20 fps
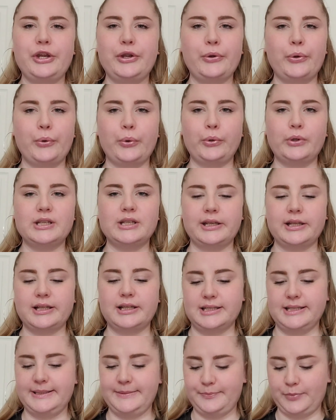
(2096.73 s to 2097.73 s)
golden
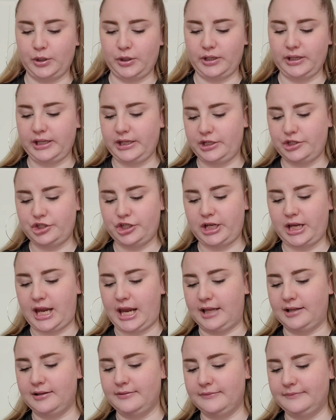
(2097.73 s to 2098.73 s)
sparkly
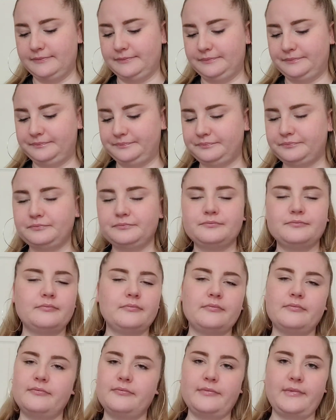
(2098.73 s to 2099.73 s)
shade.
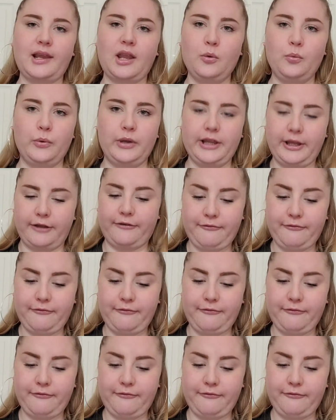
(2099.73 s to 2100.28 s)
We